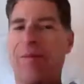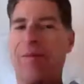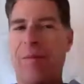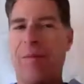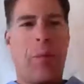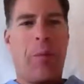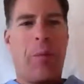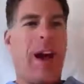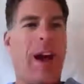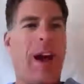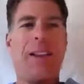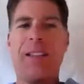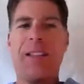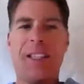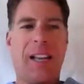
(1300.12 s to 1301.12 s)
the bride
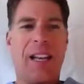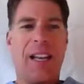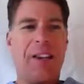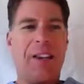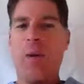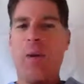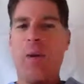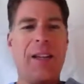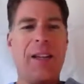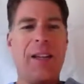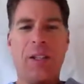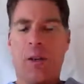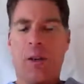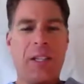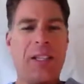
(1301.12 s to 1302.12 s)
is the center of the wedding
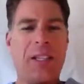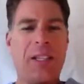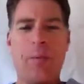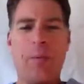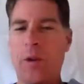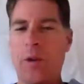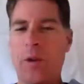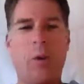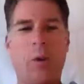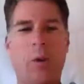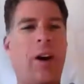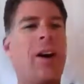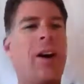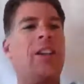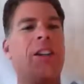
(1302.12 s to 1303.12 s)
solar system for
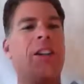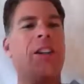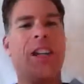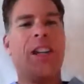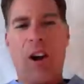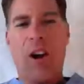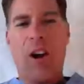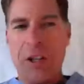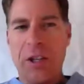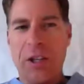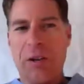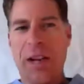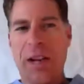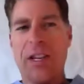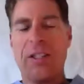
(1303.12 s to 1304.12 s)
sure. She had the largest
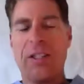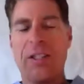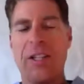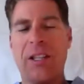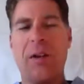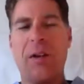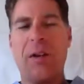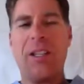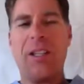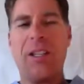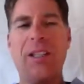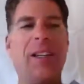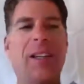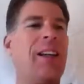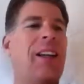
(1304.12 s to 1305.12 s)
rise in oxytocin.
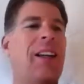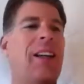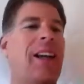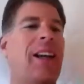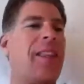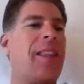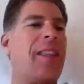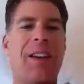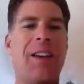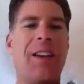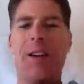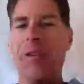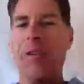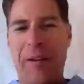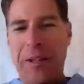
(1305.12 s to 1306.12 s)
And then
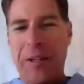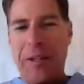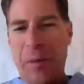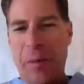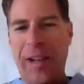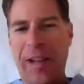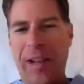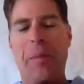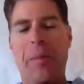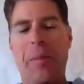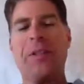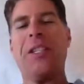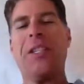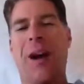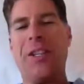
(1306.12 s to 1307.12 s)
who loves the wedding
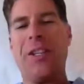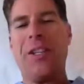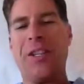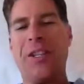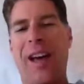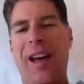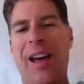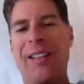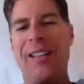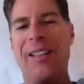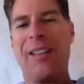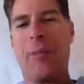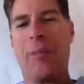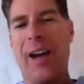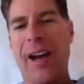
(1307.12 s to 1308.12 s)
almost as much as
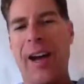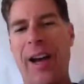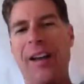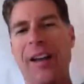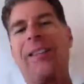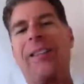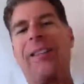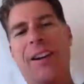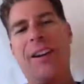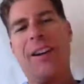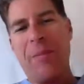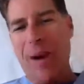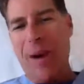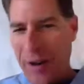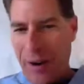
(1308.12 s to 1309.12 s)
the bride?
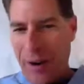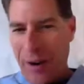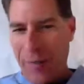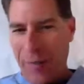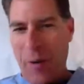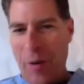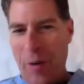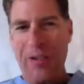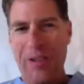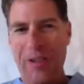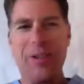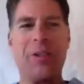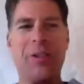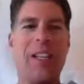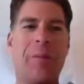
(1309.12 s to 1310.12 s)
Her mother, of course. So
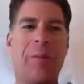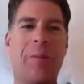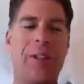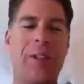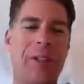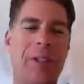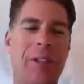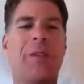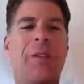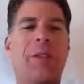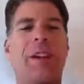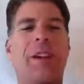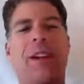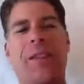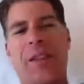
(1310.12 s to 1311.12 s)
she's number two,
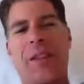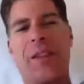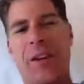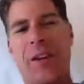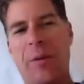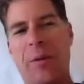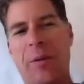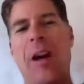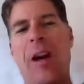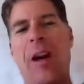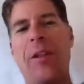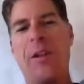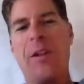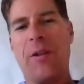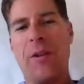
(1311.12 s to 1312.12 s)
the groom's
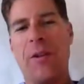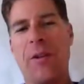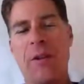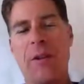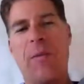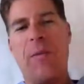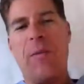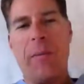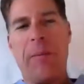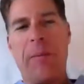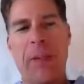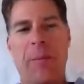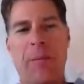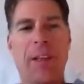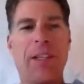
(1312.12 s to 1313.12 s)
father, the groom, the family, and
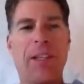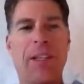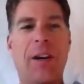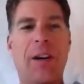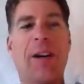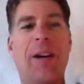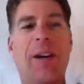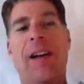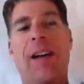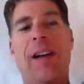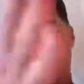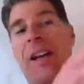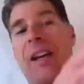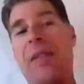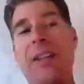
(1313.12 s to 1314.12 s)
the friends. So
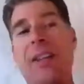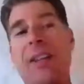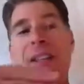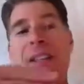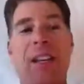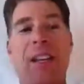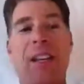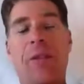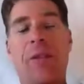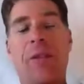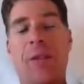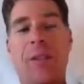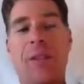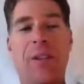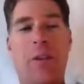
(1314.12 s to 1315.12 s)
think of these
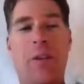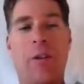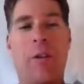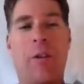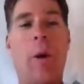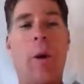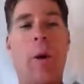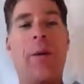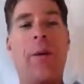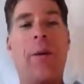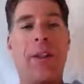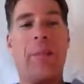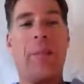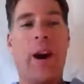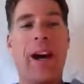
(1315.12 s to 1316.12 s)
individuals as sort of a right around
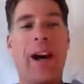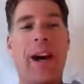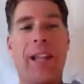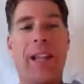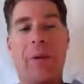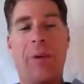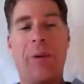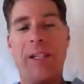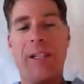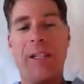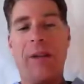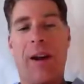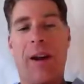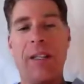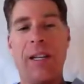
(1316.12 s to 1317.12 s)
the bride like planets
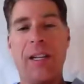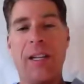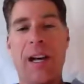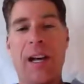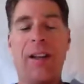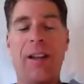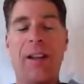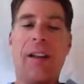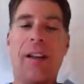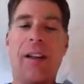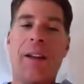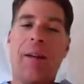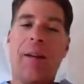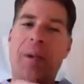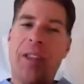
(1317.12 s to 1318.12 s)
around the sun. Hmm.
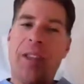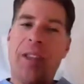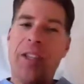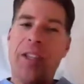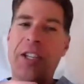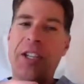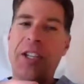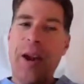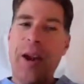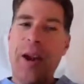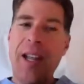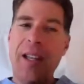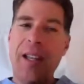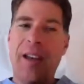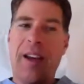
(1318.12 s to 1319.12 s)
But the
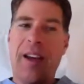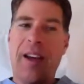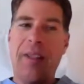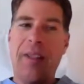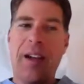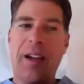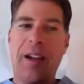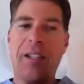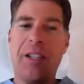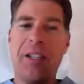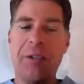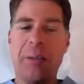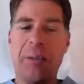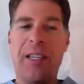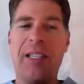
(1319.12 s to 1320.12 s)
strength of the
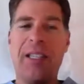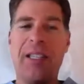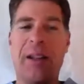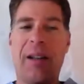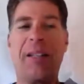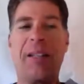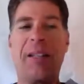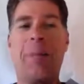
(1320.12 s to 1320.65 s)
oxytocin release tells us